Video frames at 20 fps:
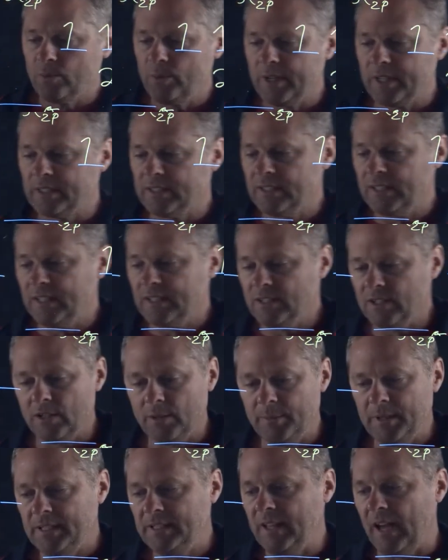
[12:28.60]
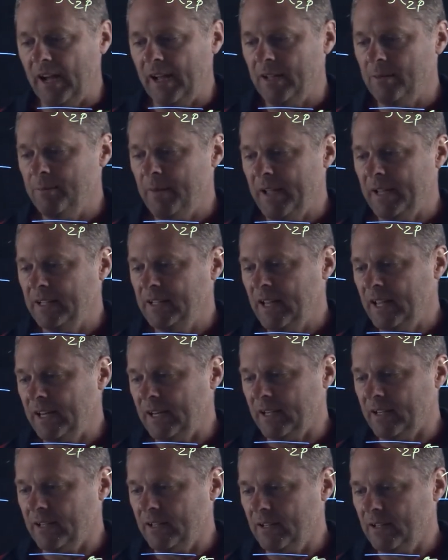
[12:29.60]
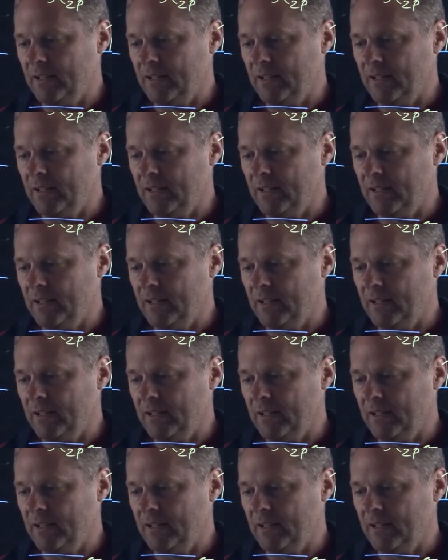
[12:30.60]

we can see is going to be diamagnetic,